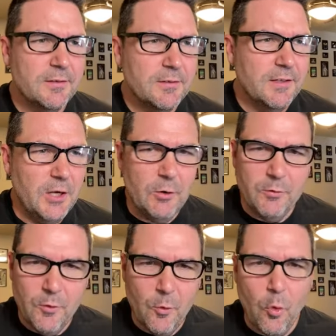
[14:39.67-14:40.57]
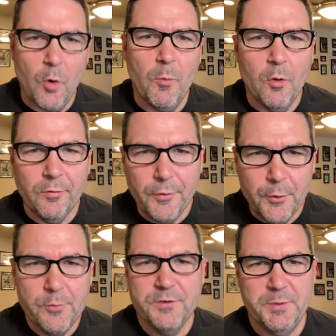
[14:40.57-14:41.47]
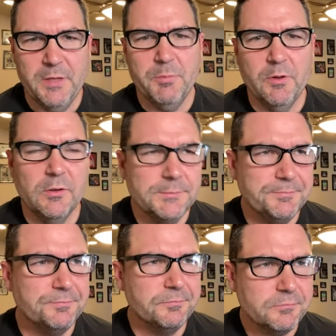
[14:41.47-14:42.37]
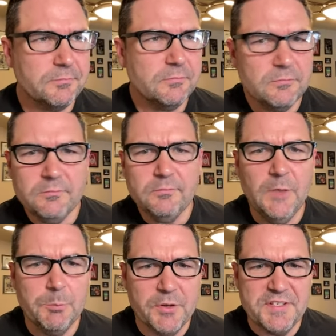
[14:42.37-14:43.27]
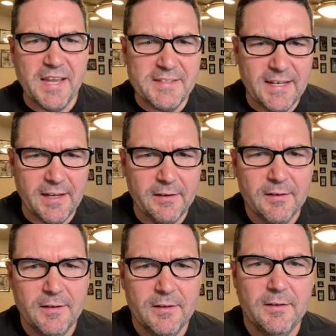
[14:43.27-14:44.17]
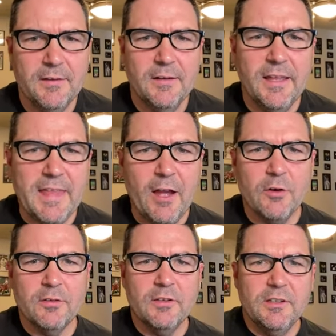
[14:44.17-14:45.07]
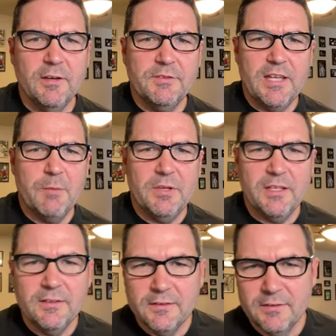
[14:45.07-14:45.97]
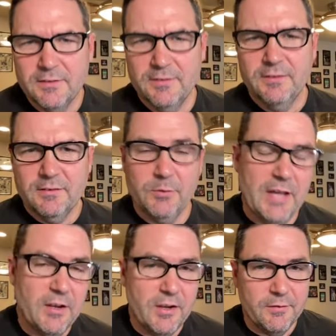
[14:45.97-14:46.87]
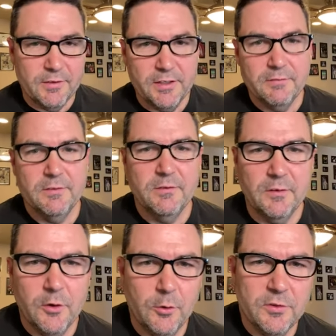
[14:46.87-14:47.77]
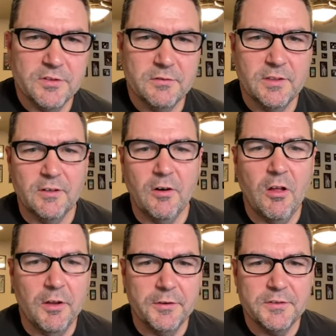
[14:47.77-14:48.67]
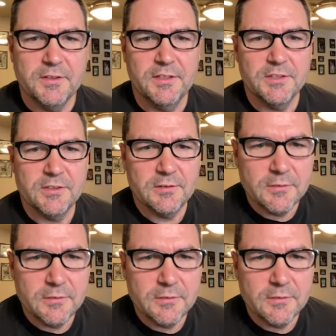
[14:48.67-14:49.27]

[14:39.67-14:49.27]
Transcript: normal news people presenting. And now you have Debbie, or now you have the kooks that are all on those stations.